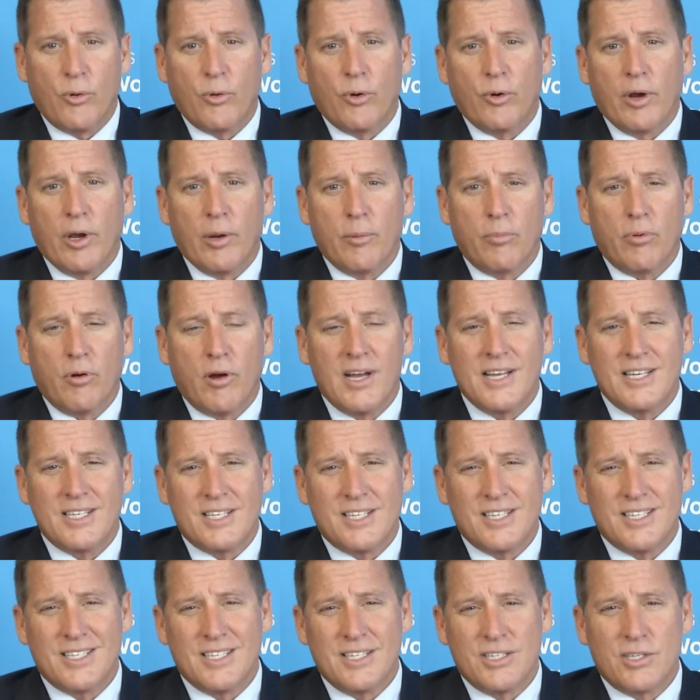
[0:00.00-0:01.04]
lowering
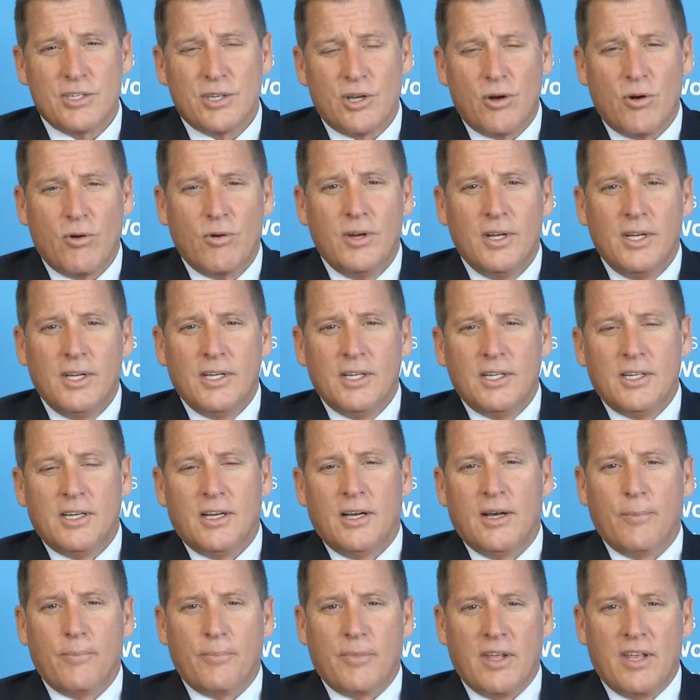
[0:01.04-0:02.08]
prices, and so
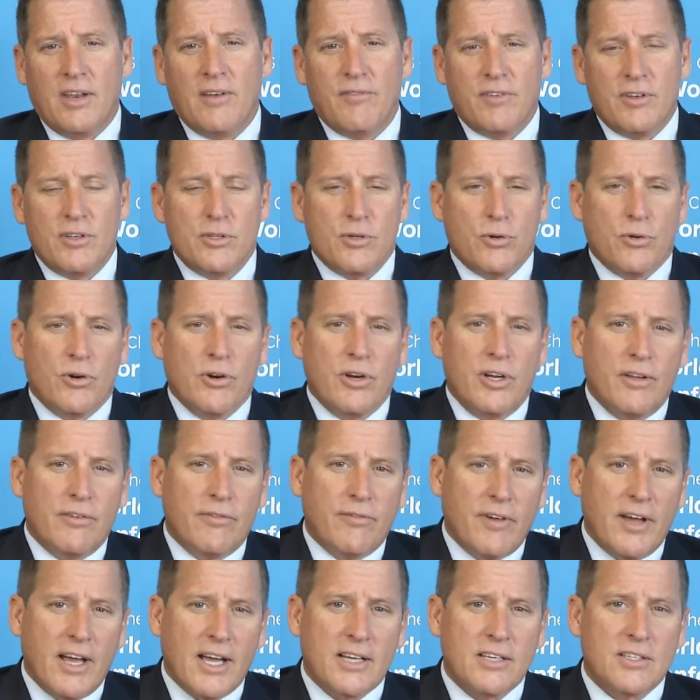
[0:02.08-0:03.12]
the inventory
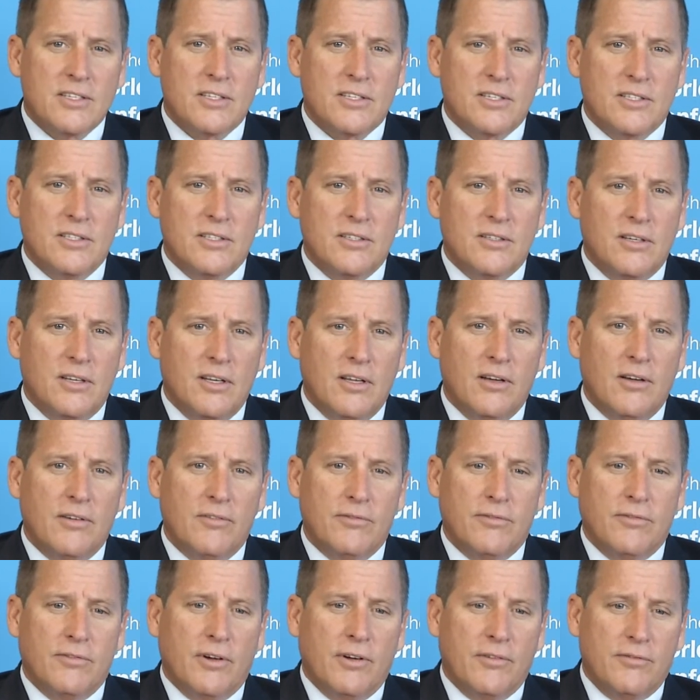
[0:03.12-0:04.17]
effects and
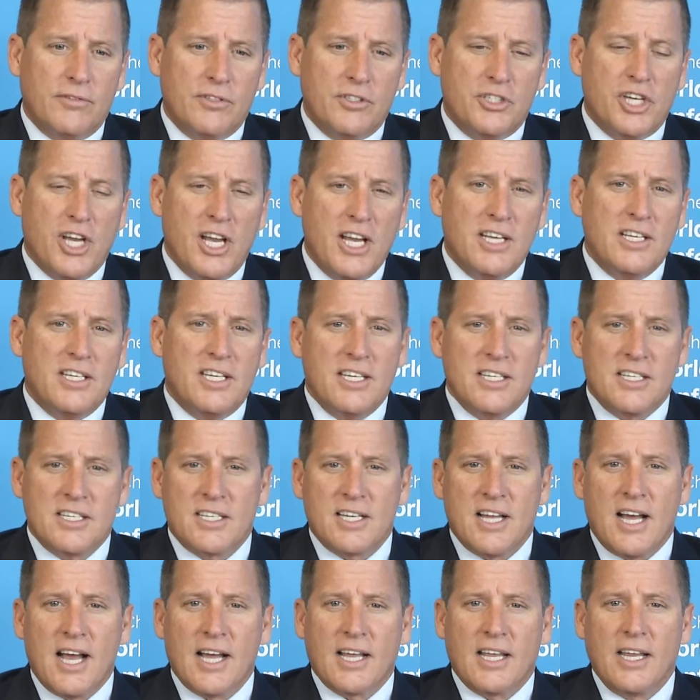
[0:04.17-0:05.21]
of chain
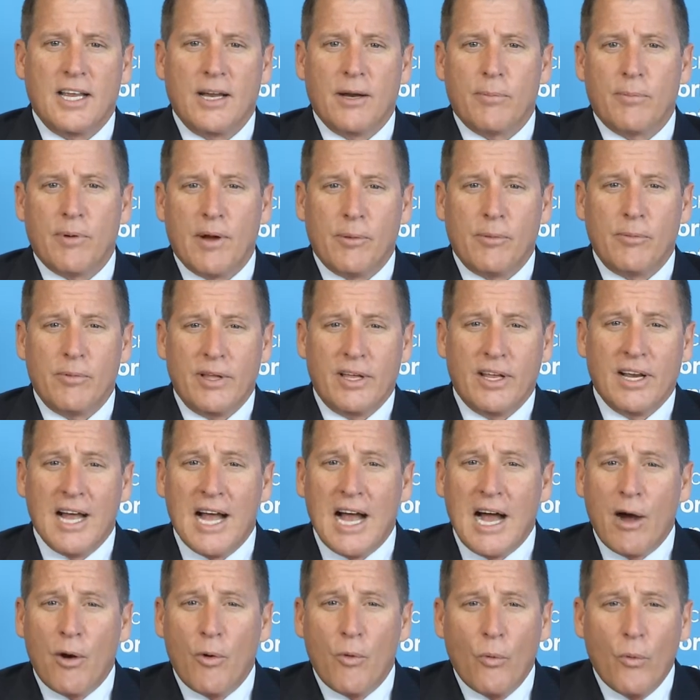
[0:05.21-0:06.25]
destocking are probably going
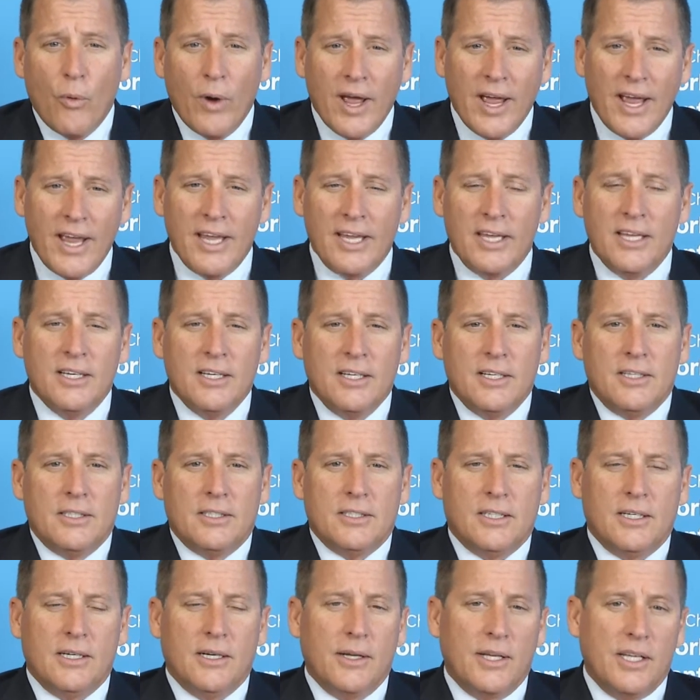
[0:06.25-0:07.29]
to outweigh
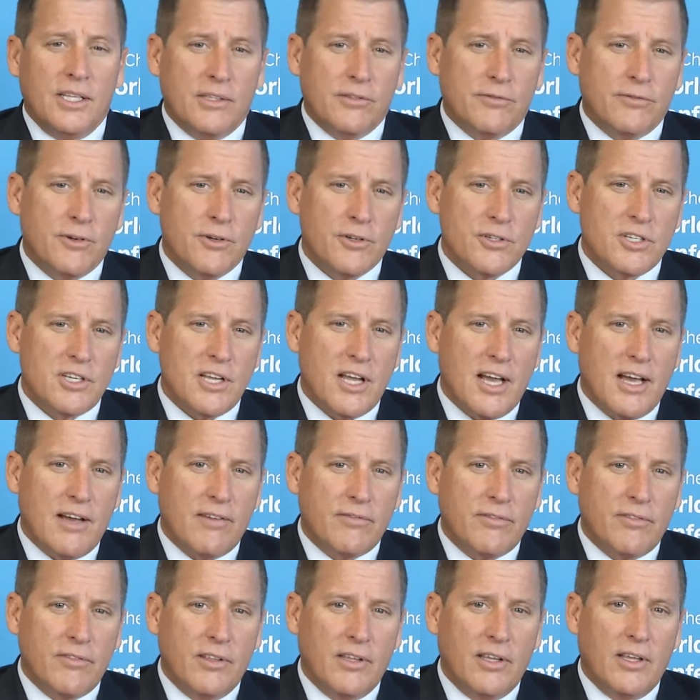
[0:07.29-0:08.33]
in the first
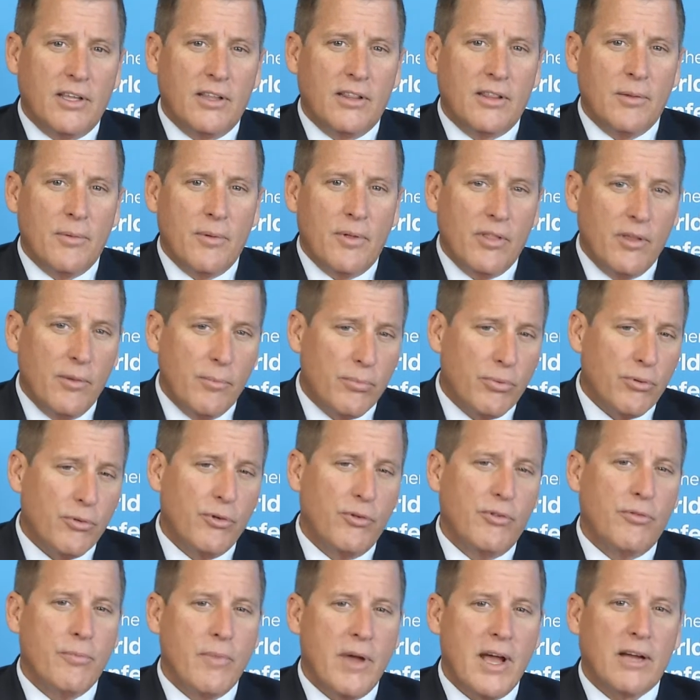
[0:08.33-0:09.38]
half the
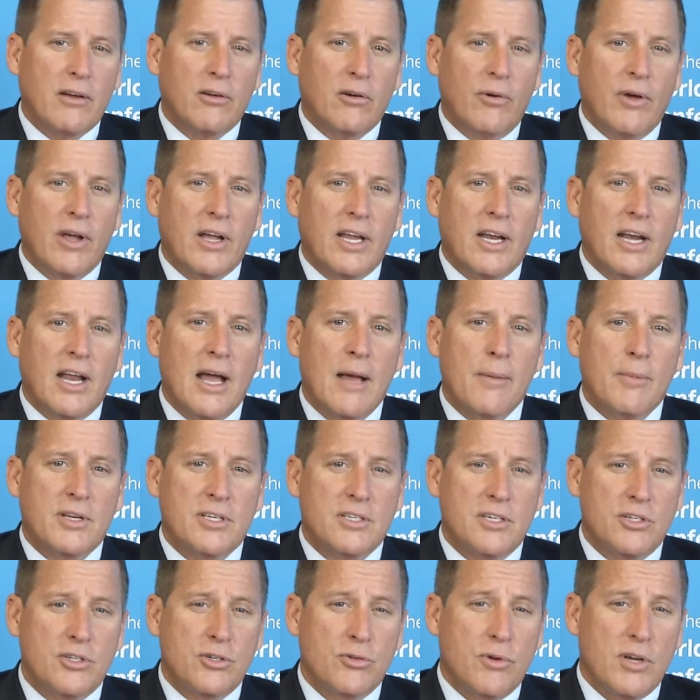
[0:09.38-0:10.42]
improved
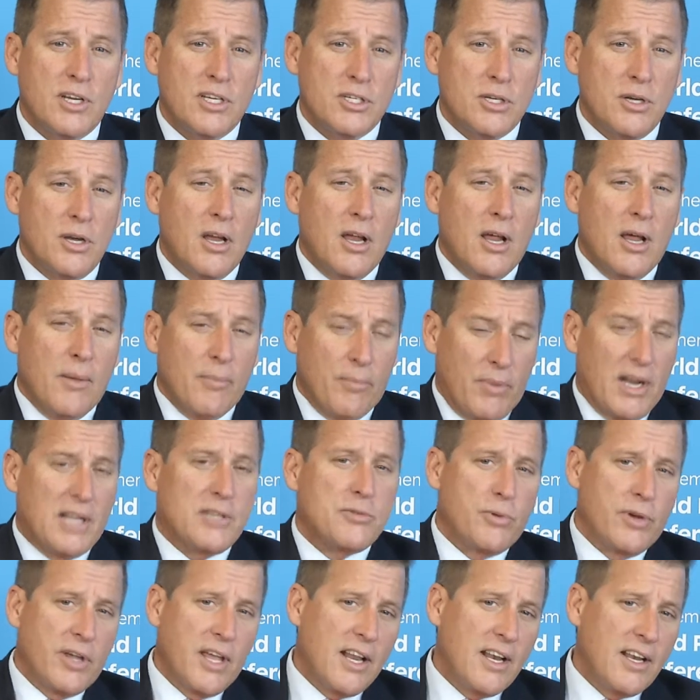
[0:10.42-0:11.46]
macroeconomic situation. But
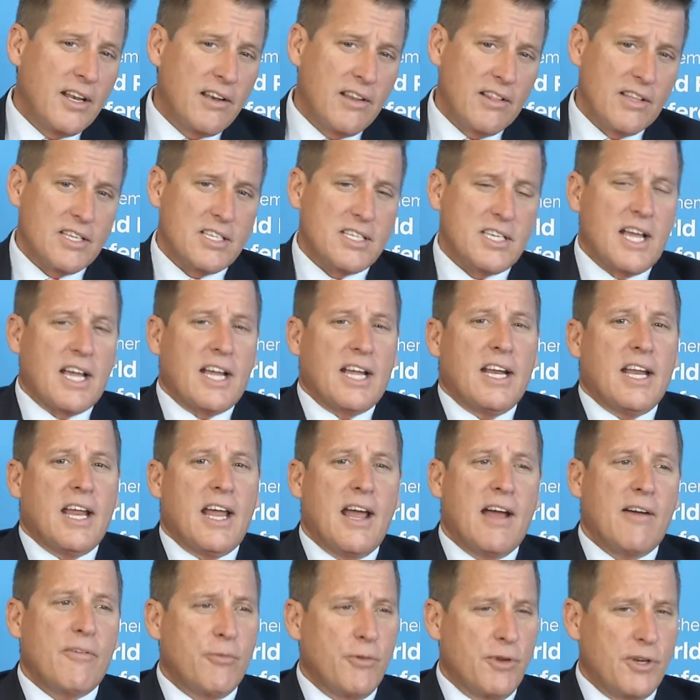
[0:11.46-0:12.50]
as we get into the second
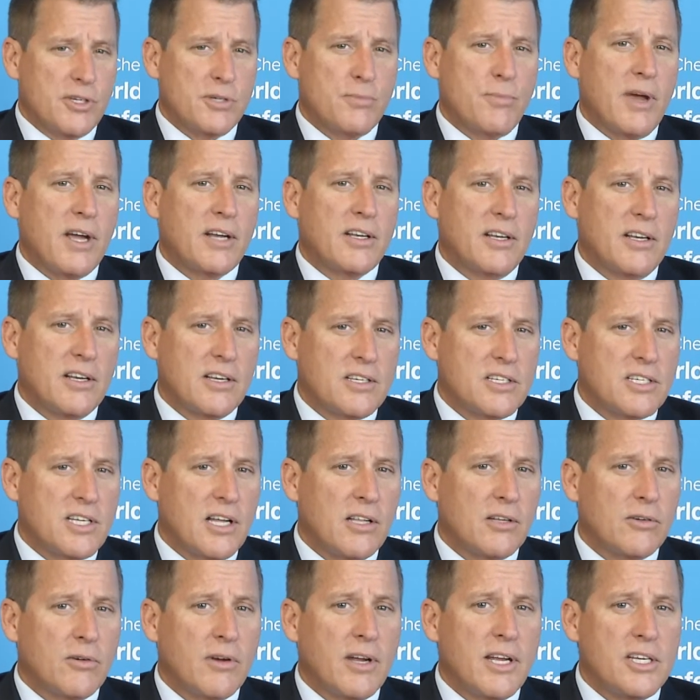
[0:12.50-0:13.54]
half, we expect an
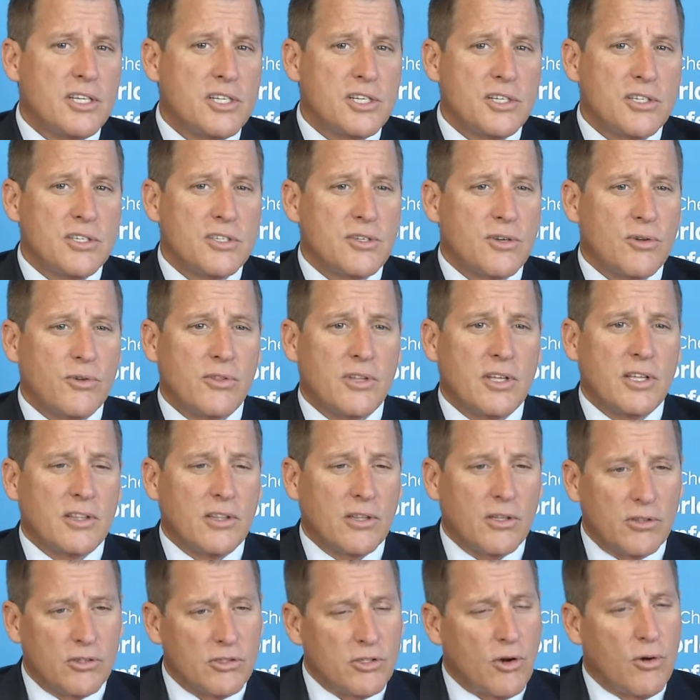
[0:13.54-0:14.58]
acceleration, so
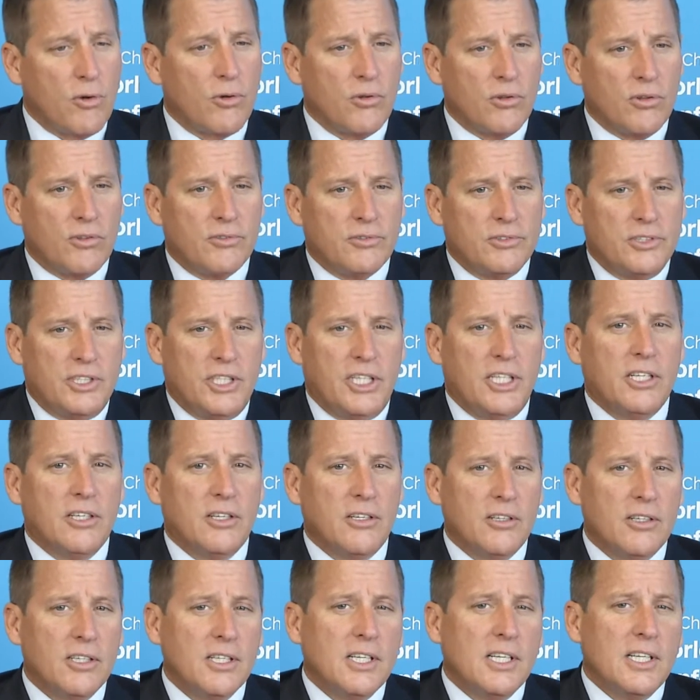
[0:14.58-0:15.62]
that the total
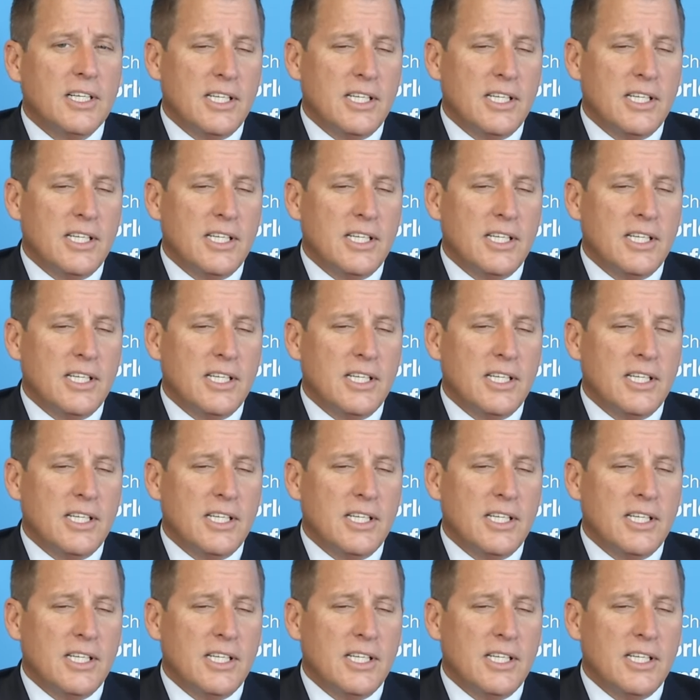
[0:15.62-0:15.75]
year